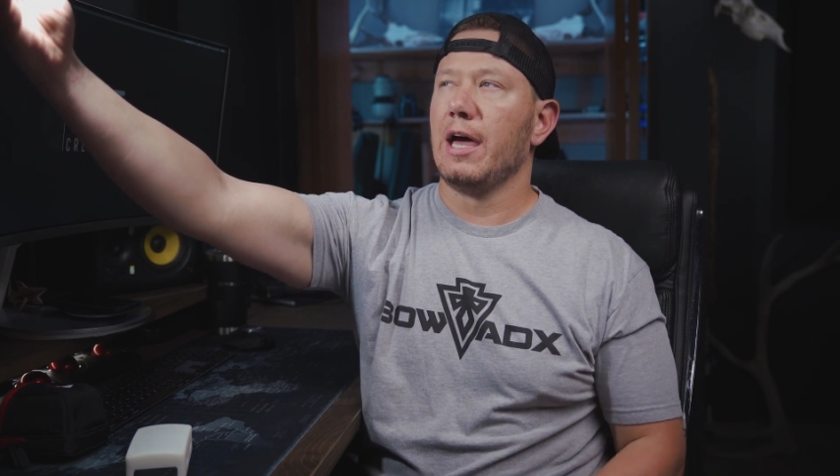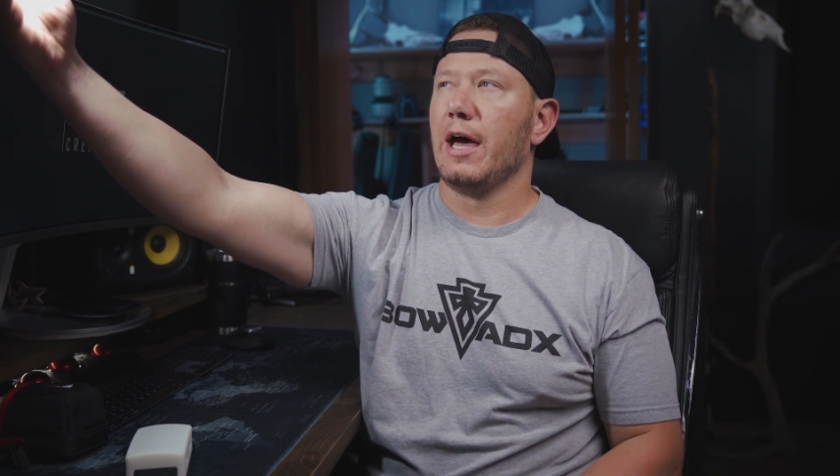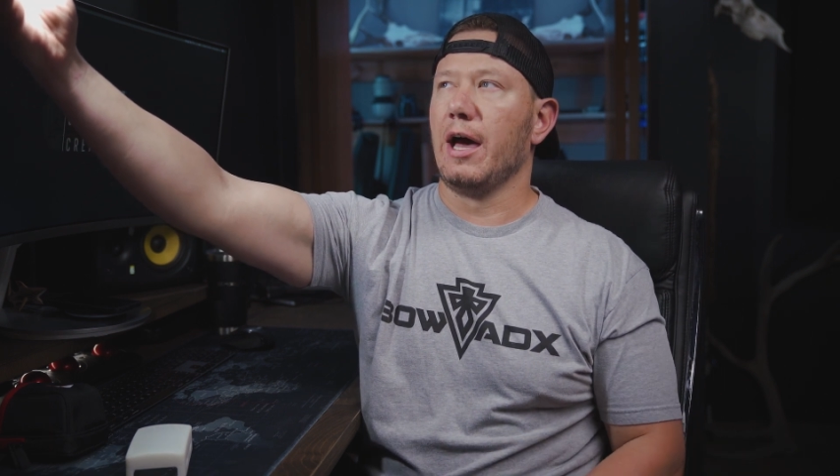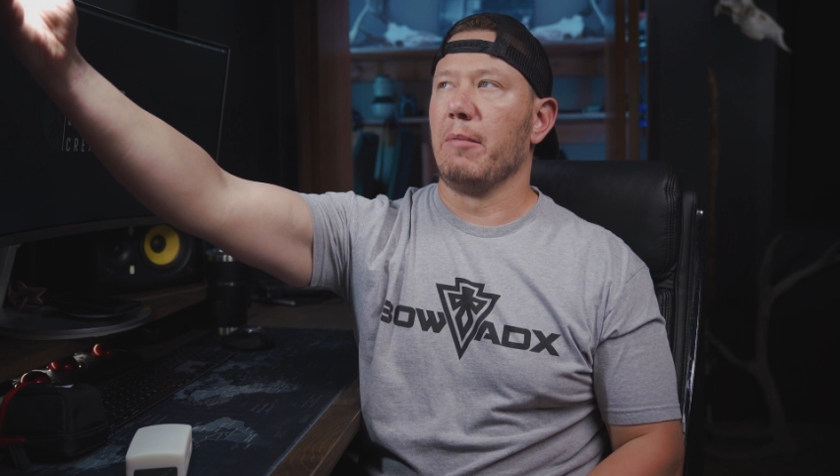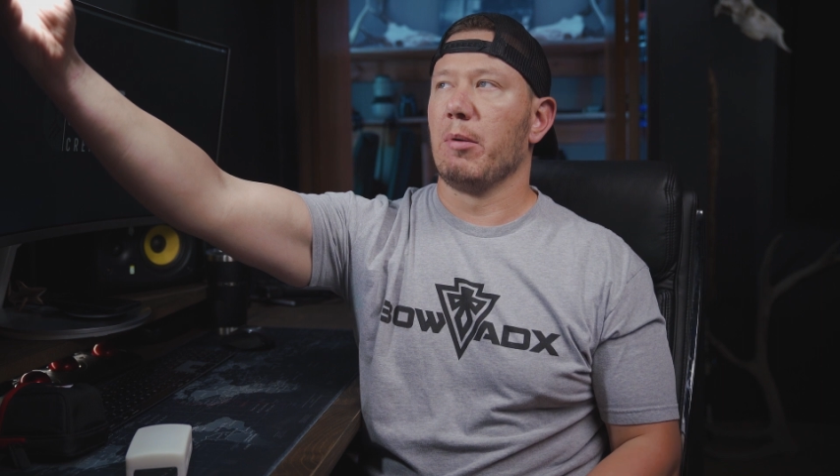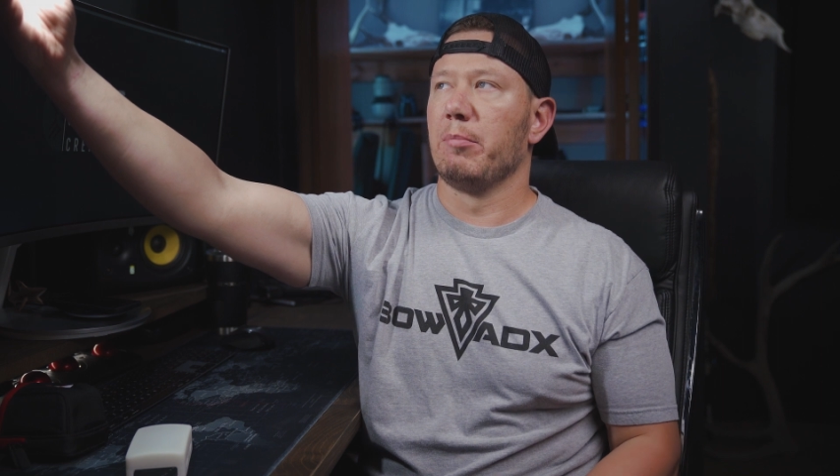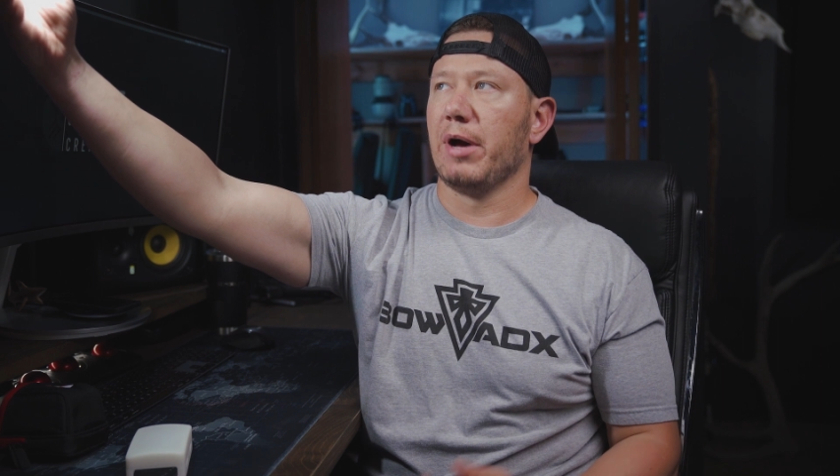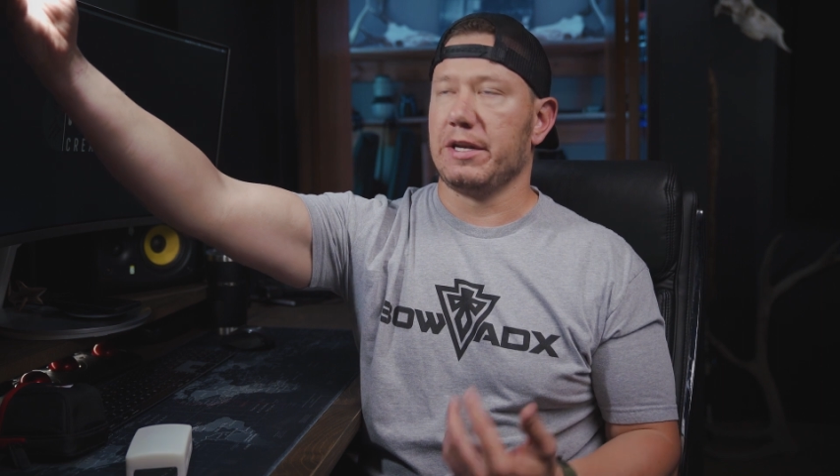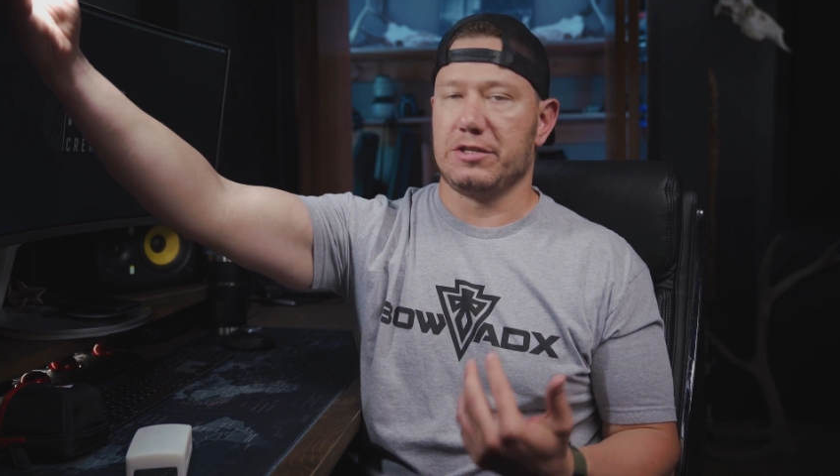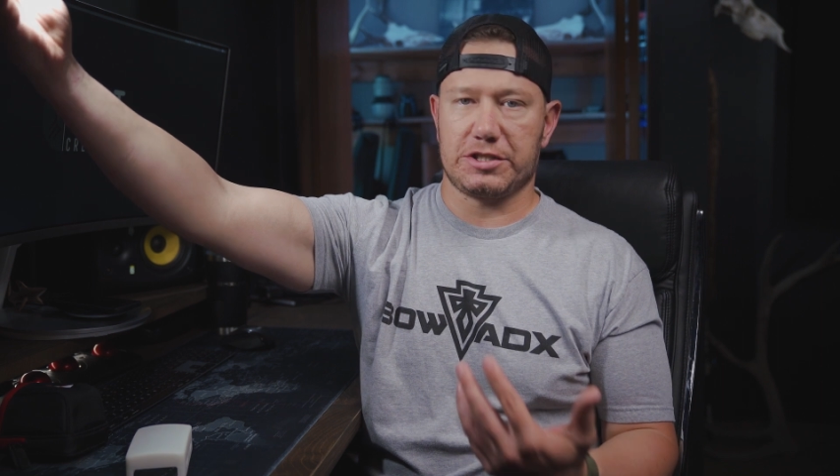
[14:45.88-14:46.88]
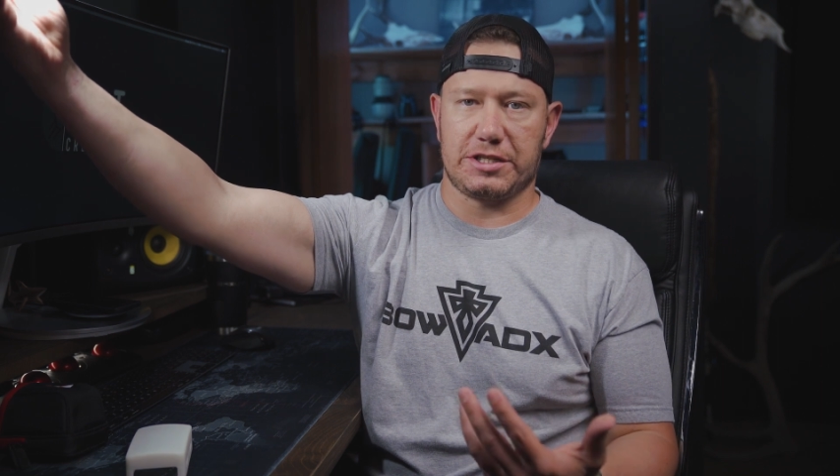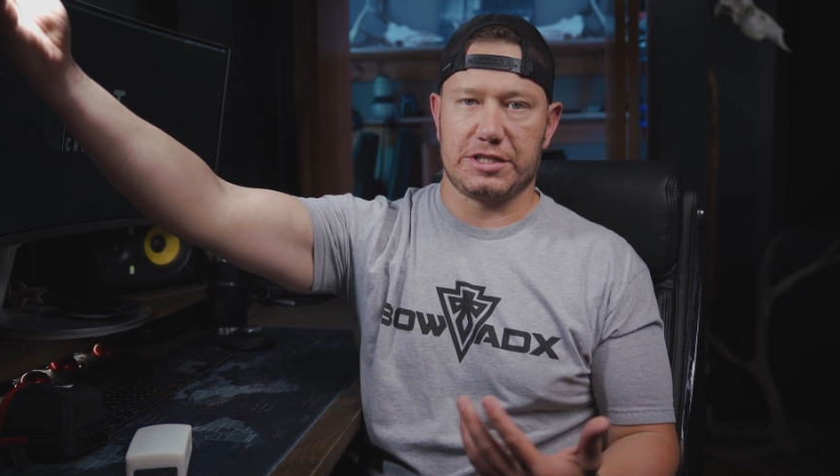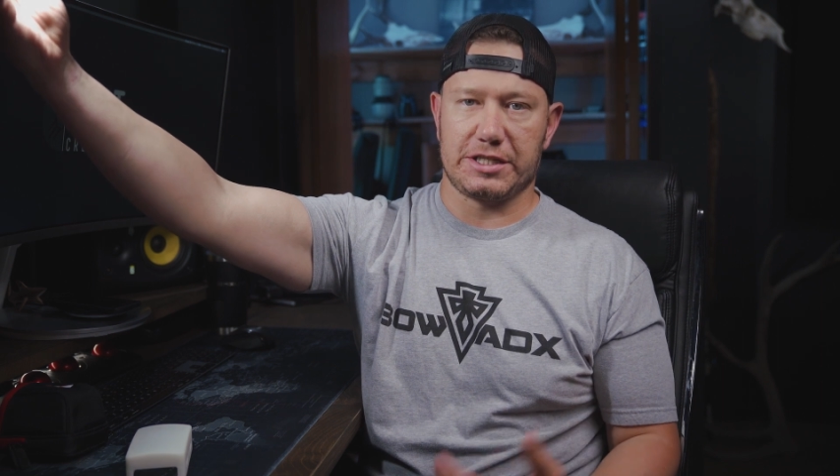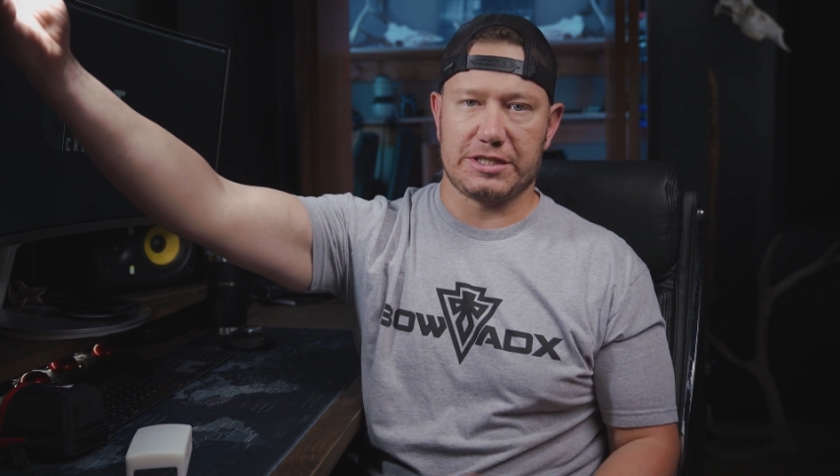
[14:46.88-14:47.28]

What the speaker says: But just as an